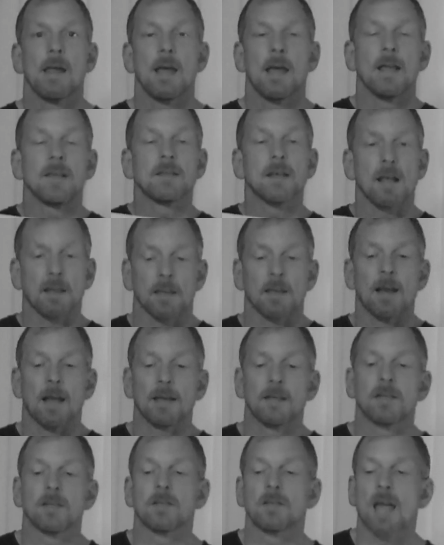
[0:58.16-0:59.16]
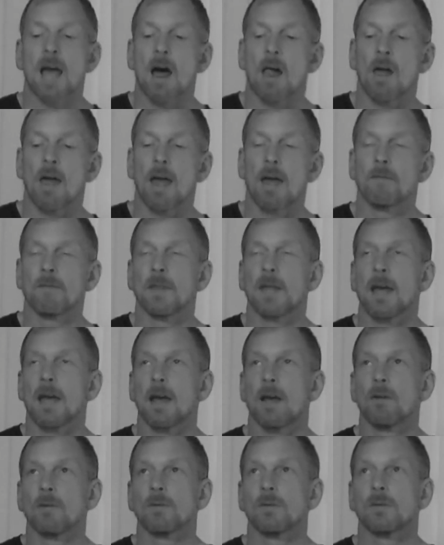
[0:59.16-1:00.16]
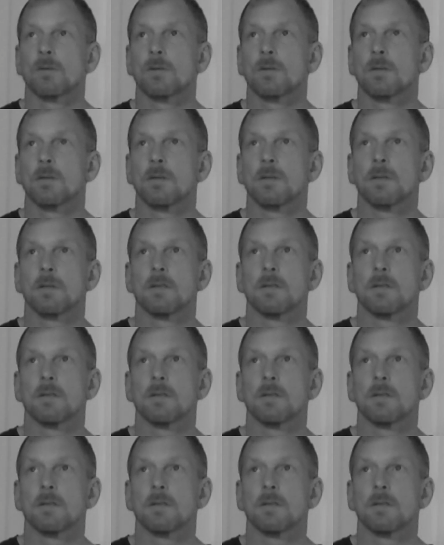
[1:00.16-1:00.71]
it's not the nicest towel I have in the house.